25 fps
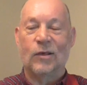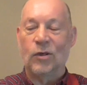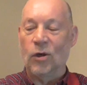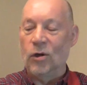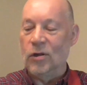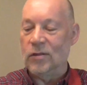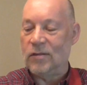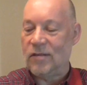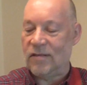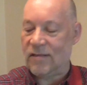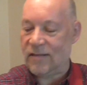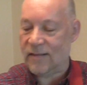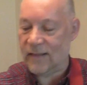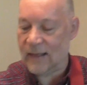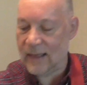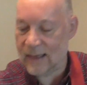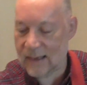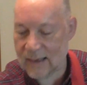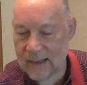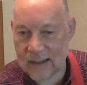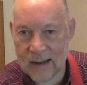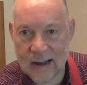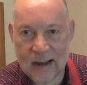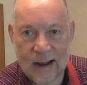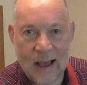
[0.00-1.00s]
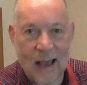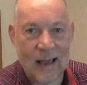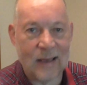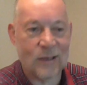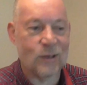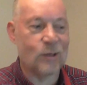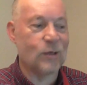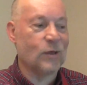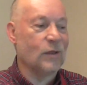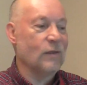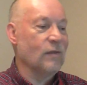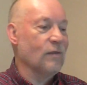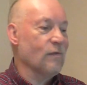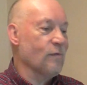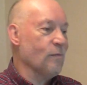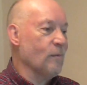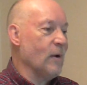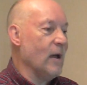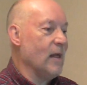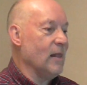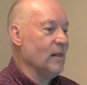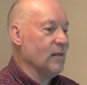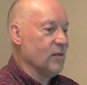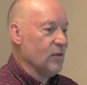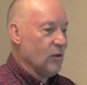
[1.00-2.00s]
Good singing and actions.
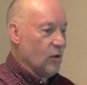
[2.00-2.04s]
Well